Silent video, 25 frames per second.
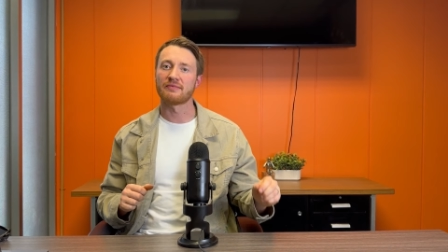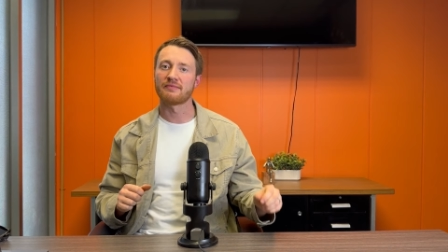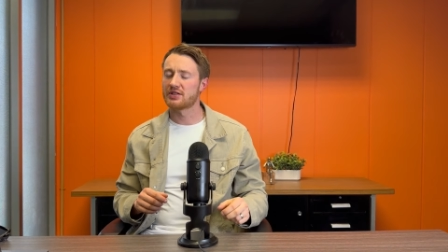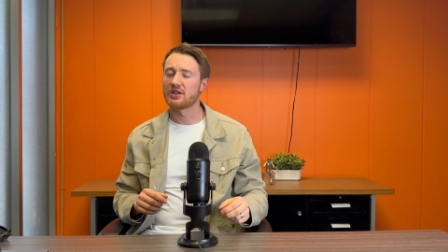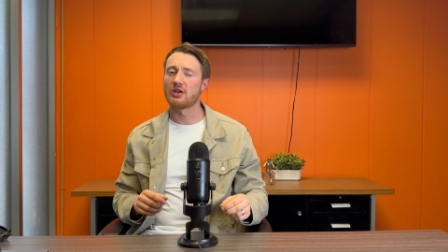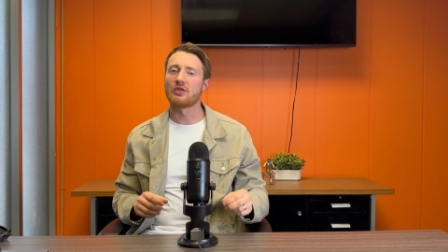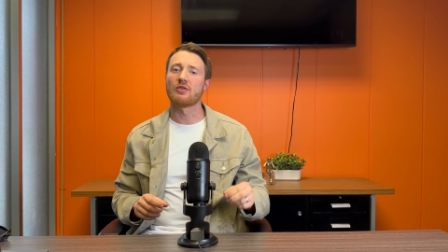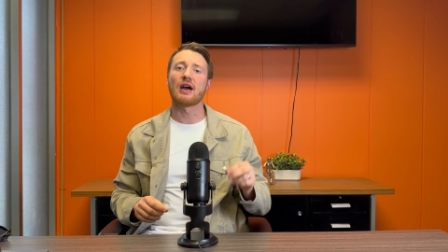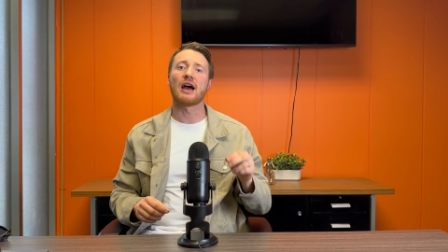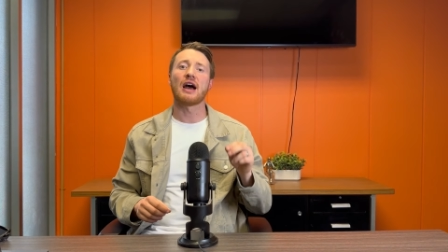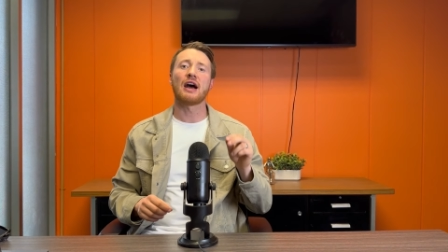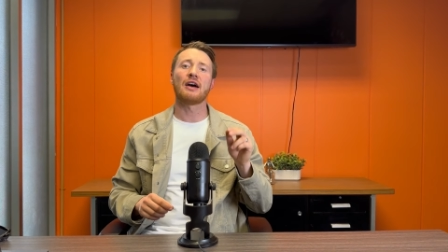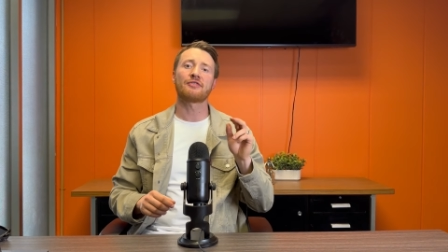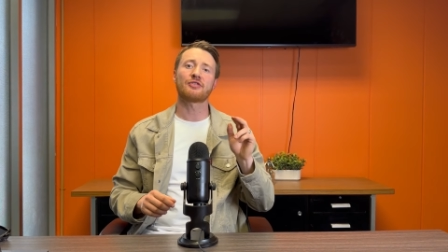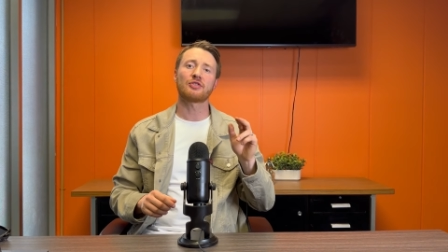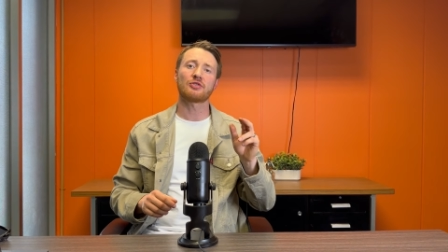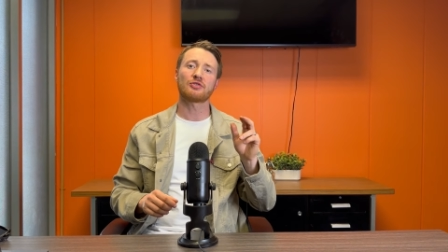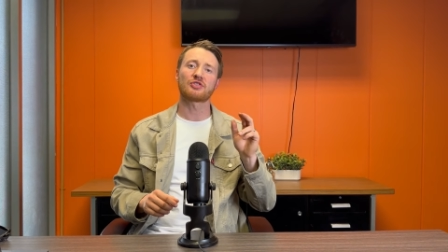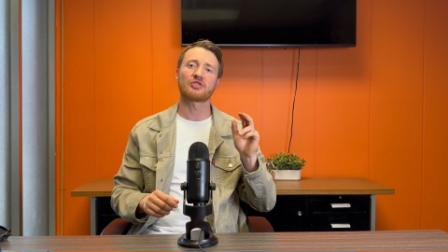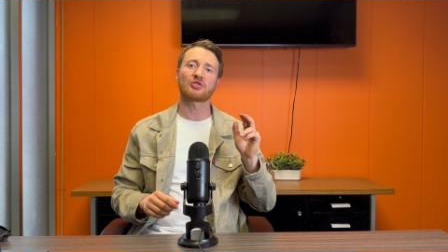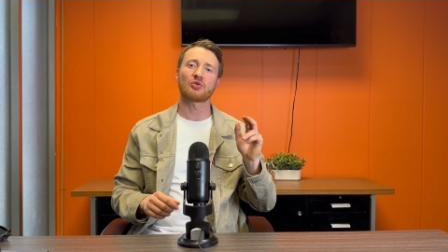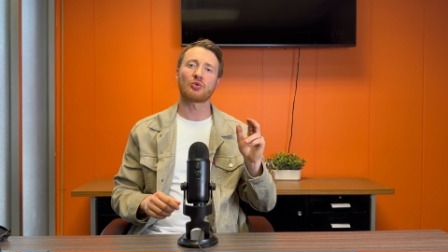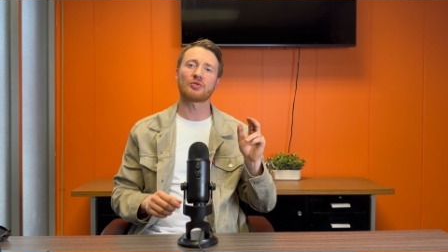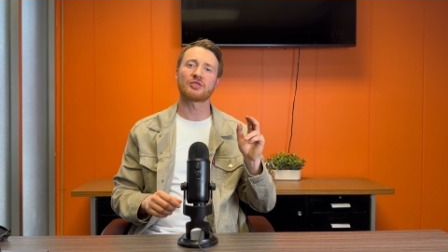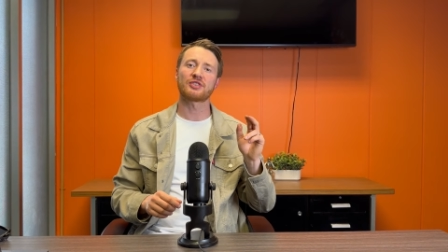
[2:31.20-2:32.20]
So after
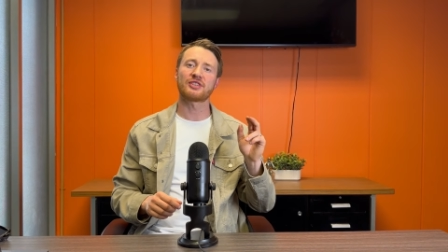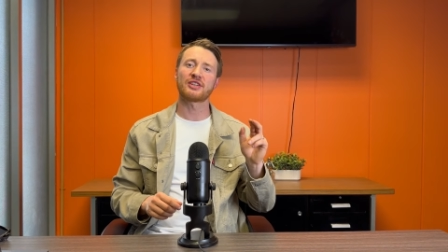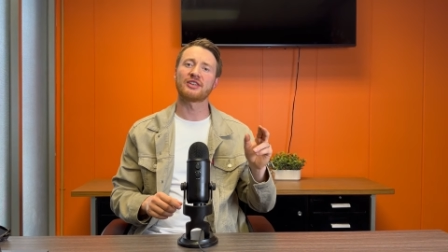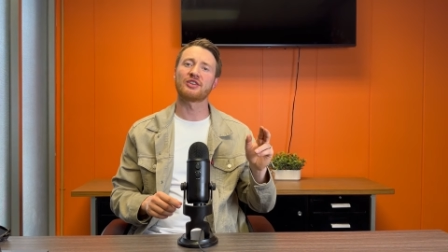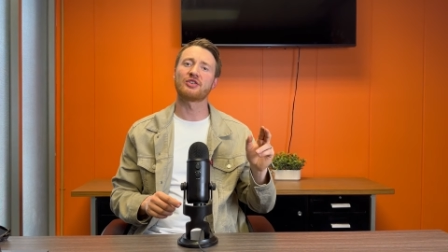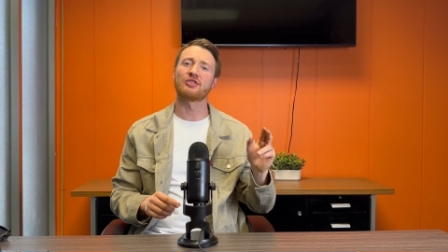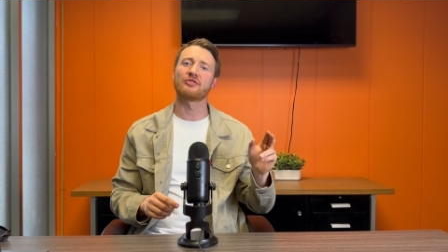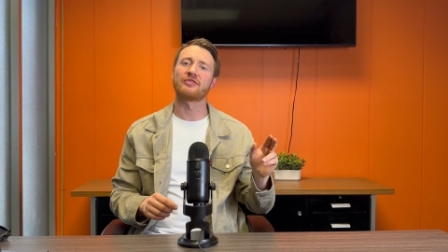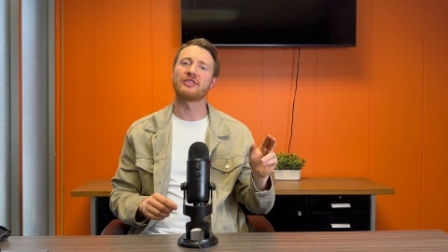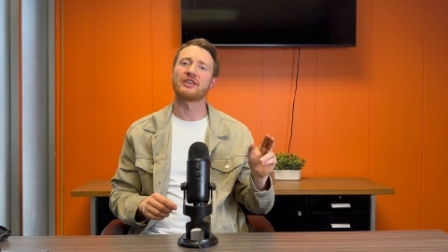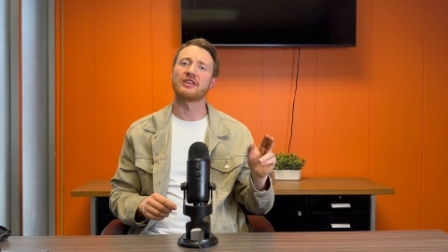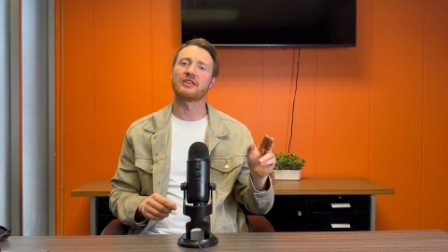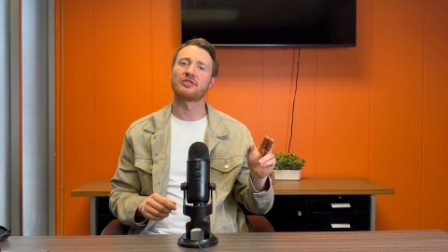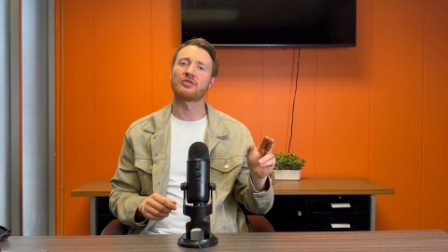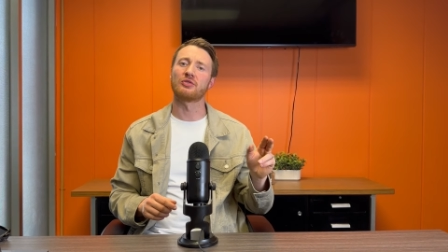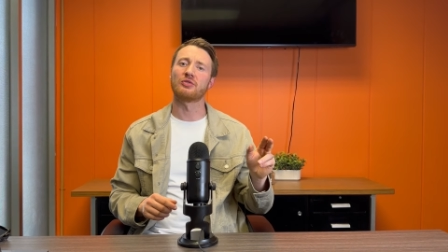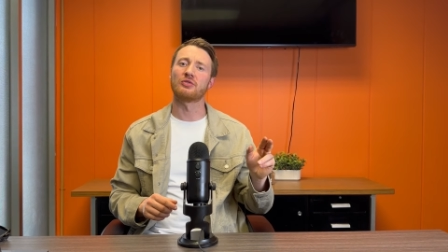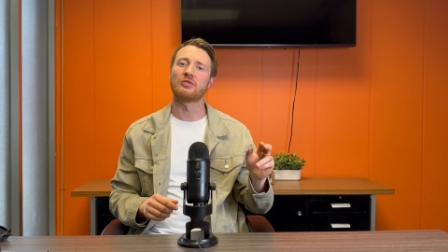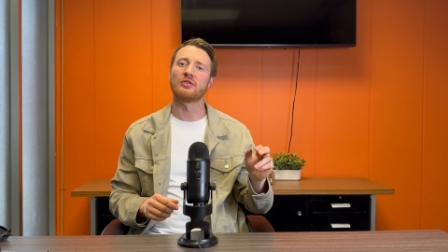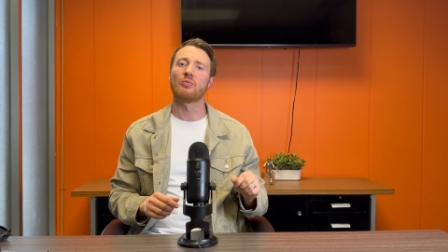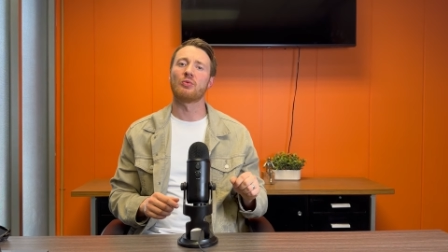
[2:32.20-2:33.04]
sourcing your vehicle,